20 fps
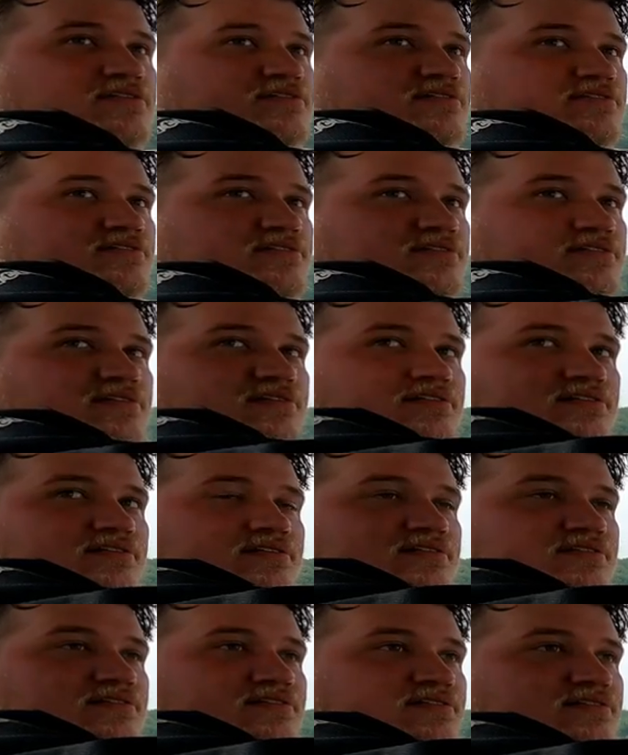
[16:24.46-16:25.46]
What if they
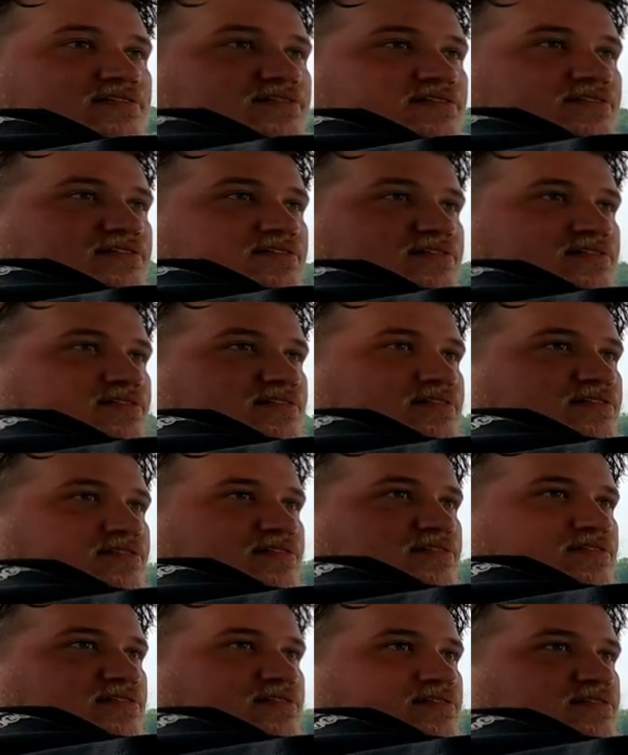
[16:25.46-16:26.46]
reported that car? Oh,
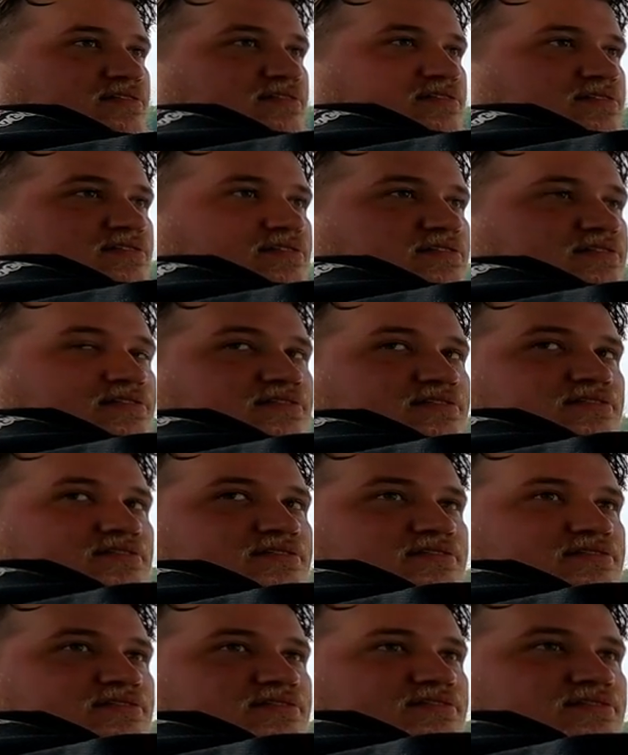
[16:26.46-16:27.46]
that was stolen off our
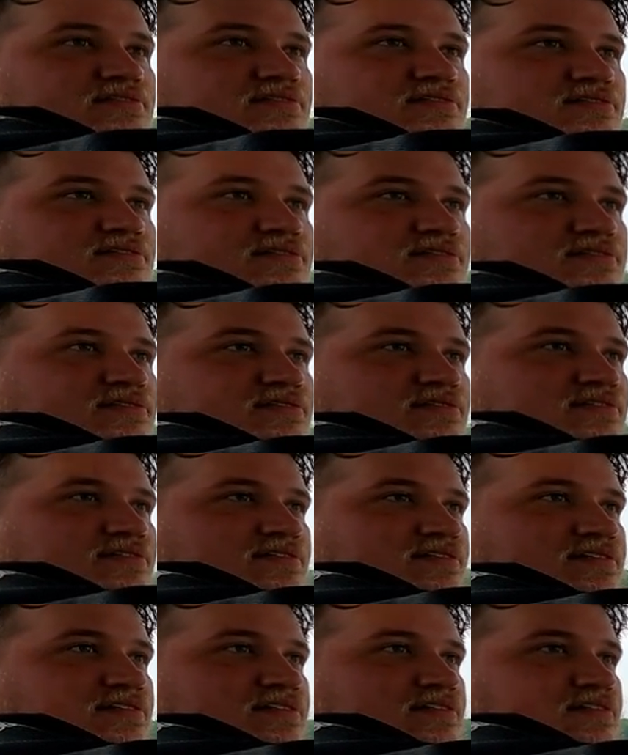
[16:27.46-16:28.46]
lot. Sorry, or something
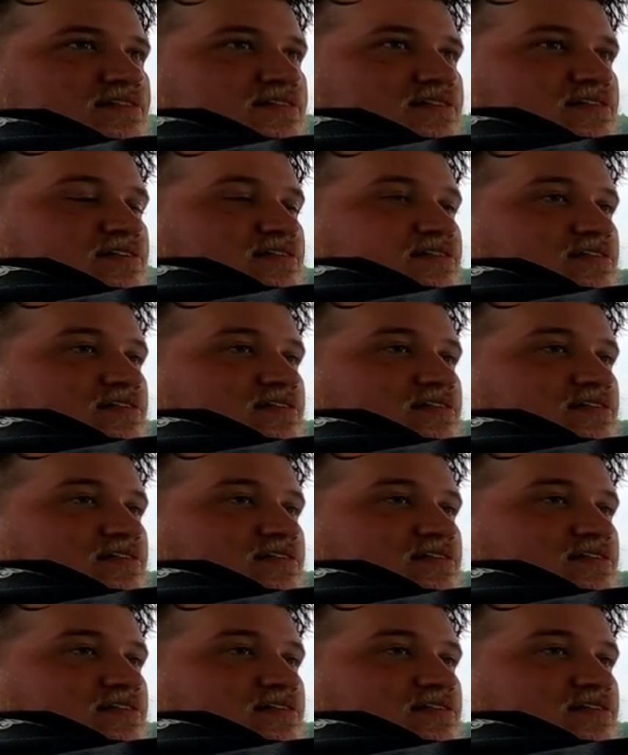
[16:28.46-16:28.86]
like that.